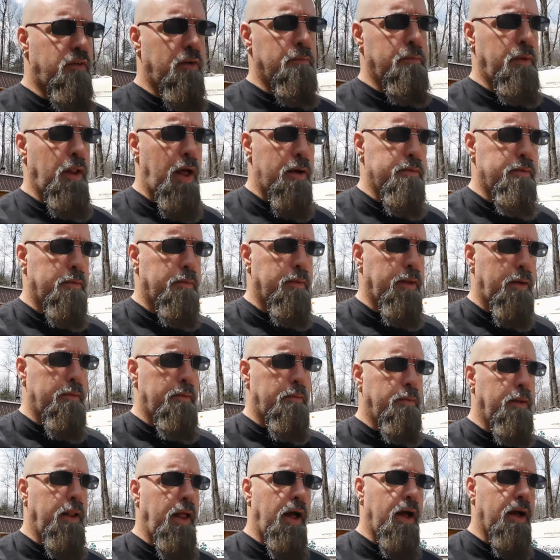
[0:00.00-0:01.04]
and blah blah blah
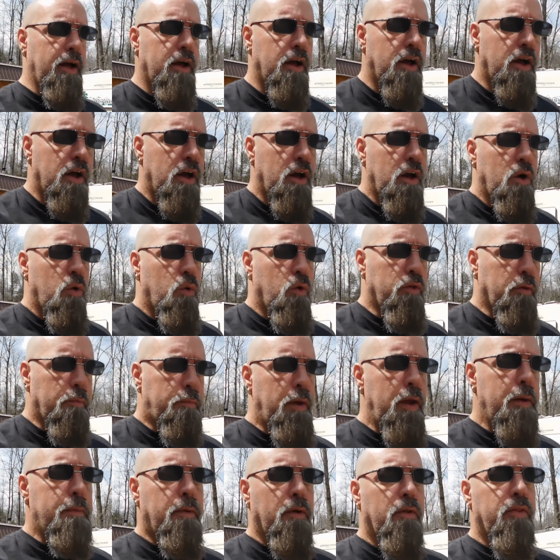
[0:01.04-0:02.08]
blah blah. Well, the
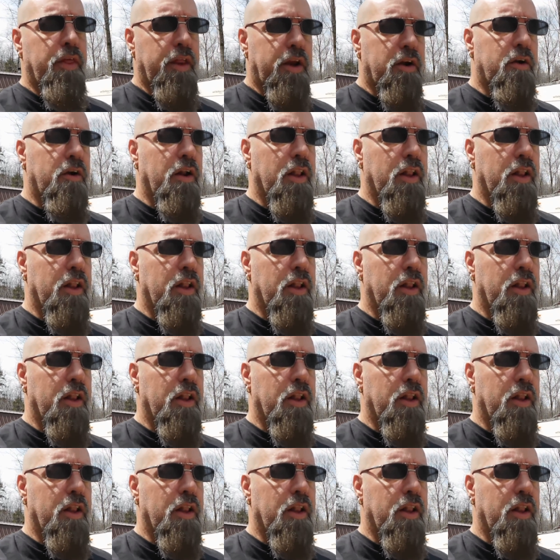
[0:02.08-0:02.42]
people that are